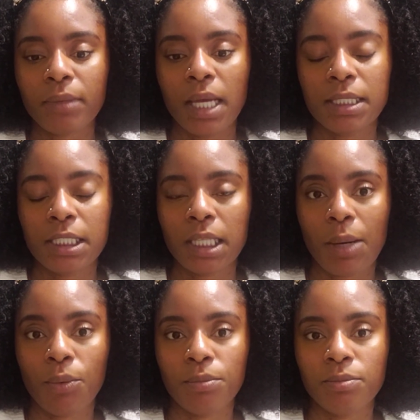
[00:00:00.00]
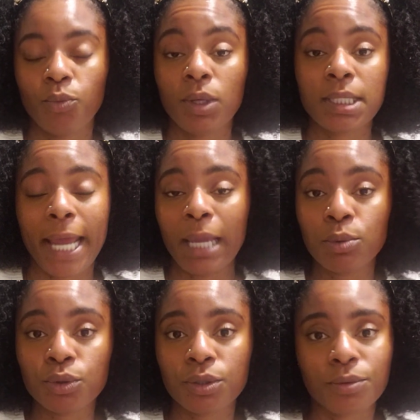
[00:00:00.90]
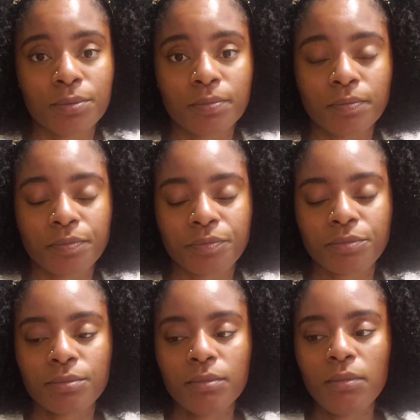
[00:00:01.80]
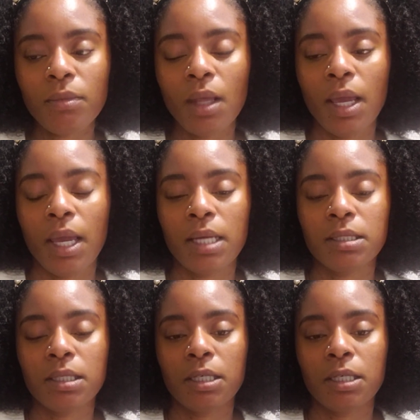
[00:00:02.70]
until I wasn't able to. And